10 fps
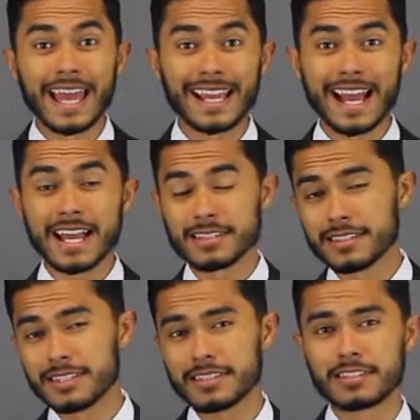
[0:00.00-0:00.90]
Hey guys,
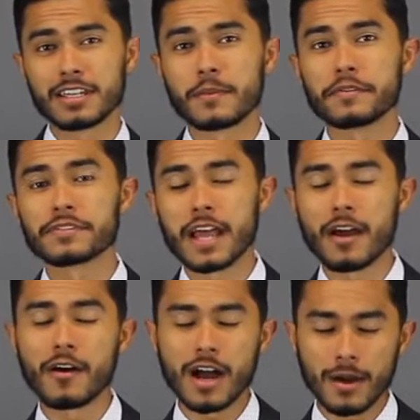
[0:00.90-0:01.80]
this is TMF
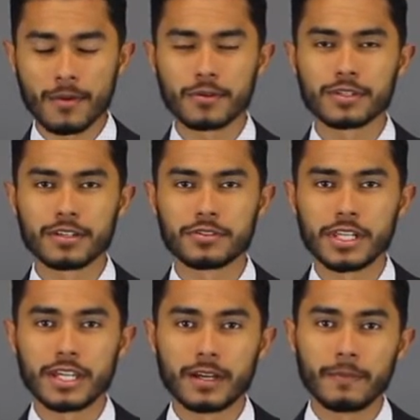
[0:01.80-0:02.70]
Style, I'm Jose
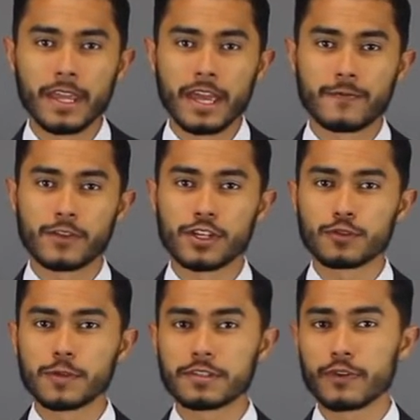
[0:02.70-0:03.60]
Zuniga, and for
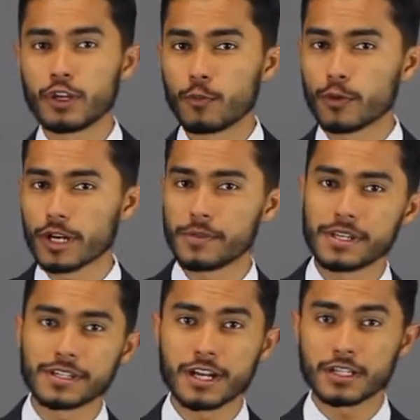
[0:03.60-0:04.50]
this week's video, we're going to be
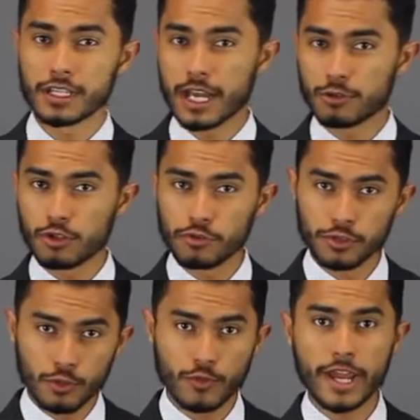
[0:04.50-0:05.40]
discussing how
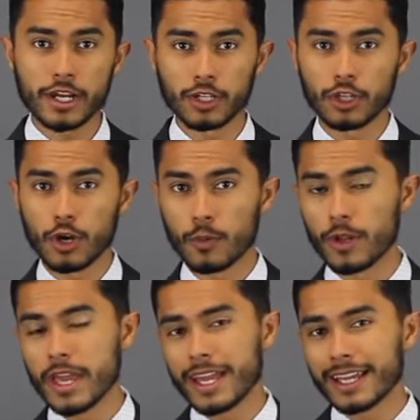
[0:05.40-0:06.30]
choosing the right cologne
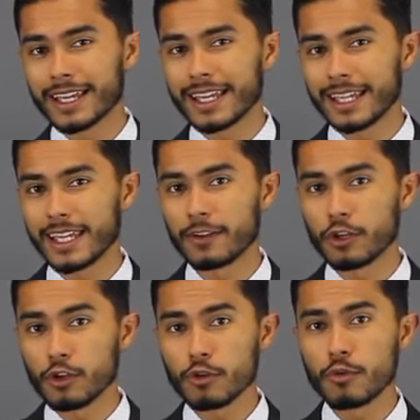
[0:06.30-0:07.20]
can get
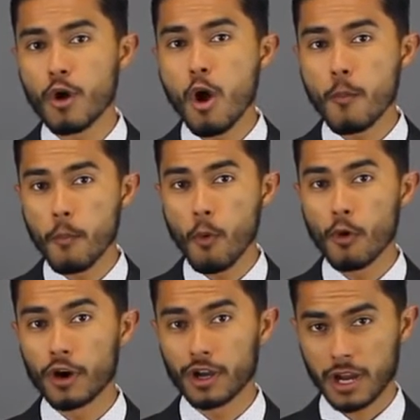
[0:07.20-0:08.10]
you
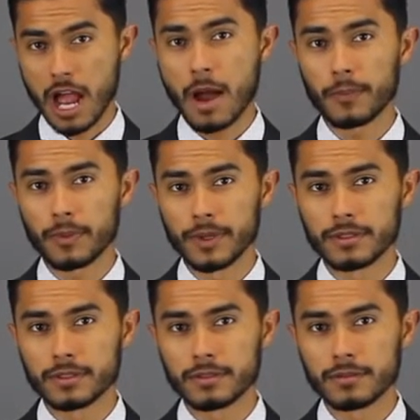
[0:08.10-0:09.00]
more
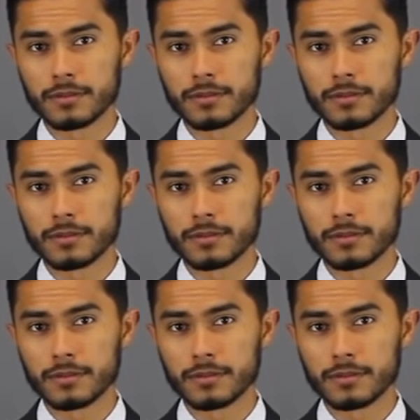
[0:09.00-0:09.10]
compliments.